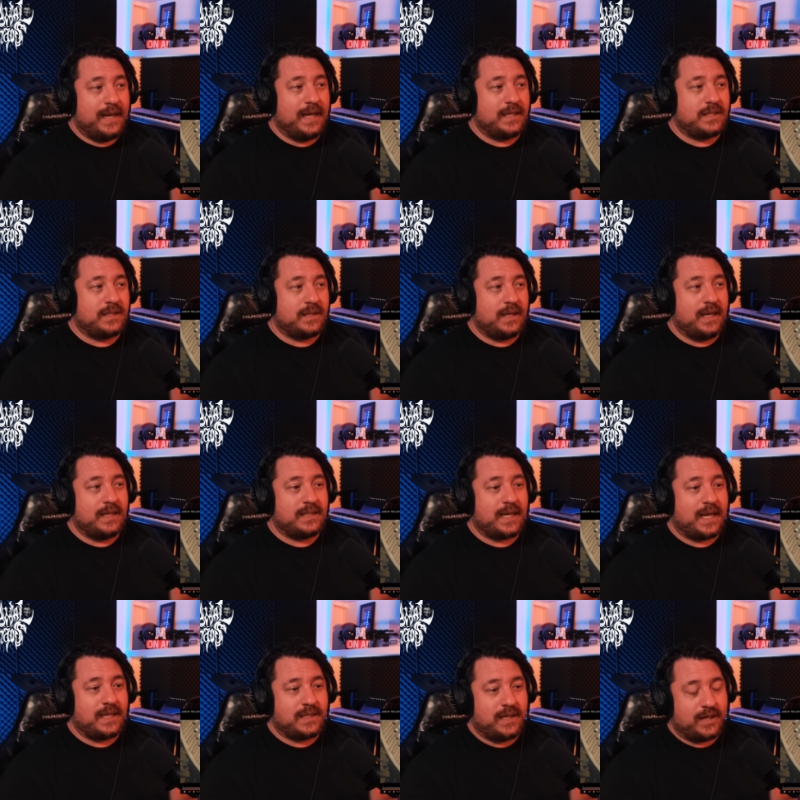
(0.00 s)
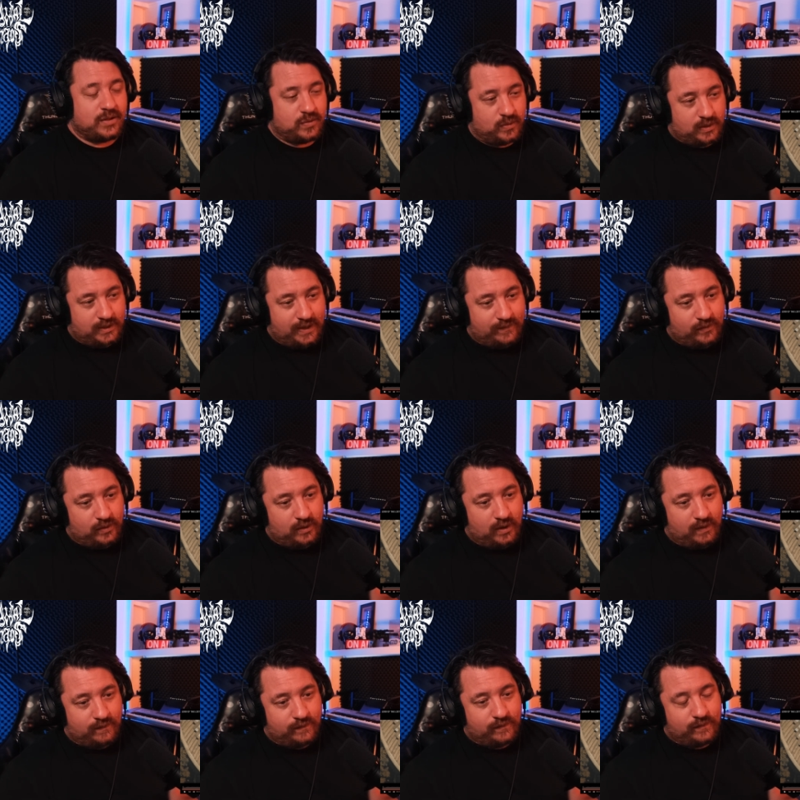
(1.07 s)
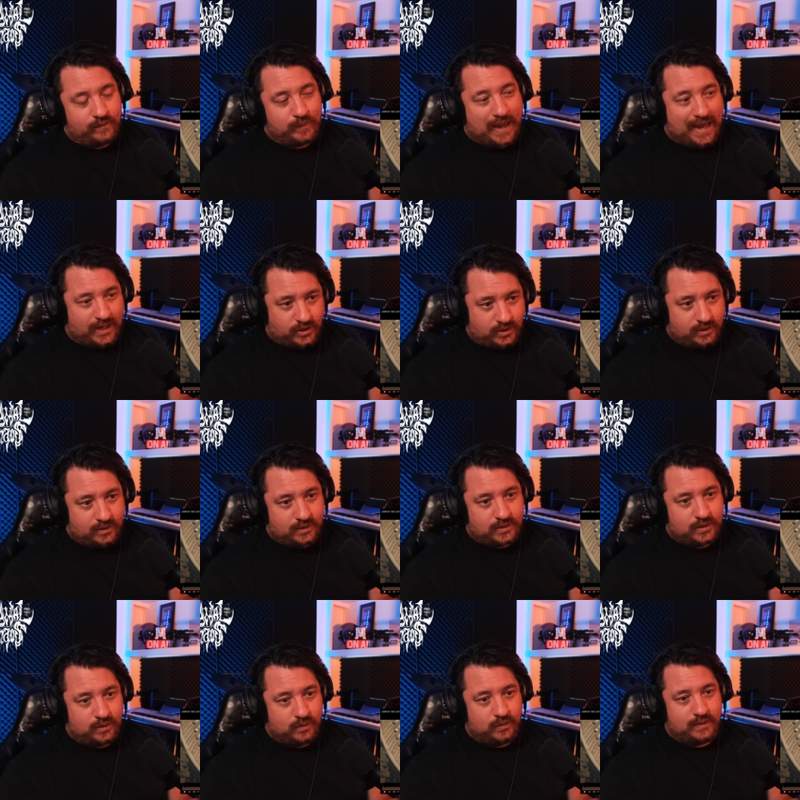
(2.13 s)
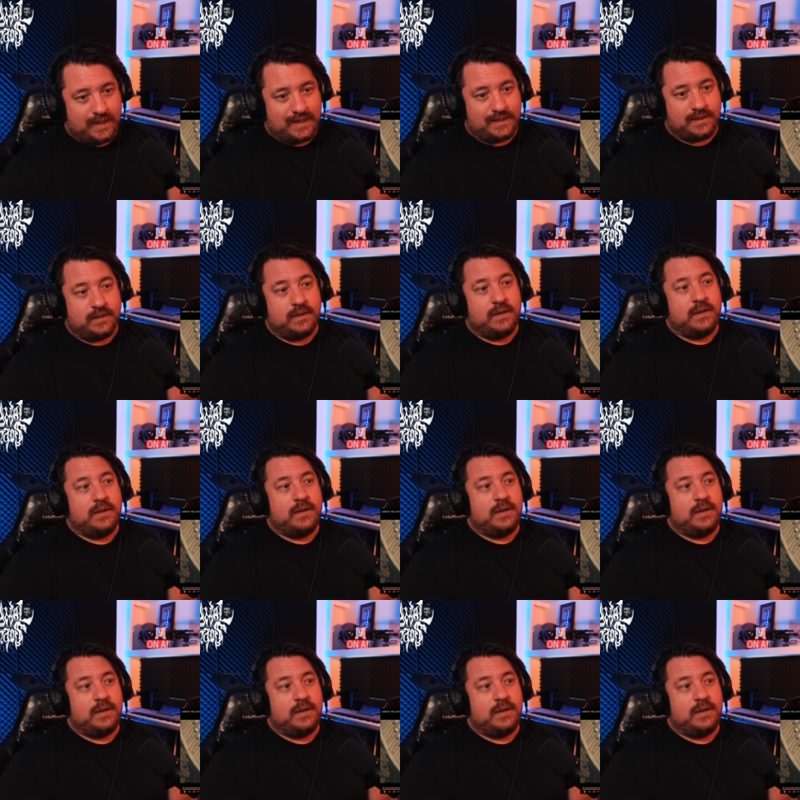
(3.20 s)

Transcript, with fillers: It's it takes an extra level of passion to then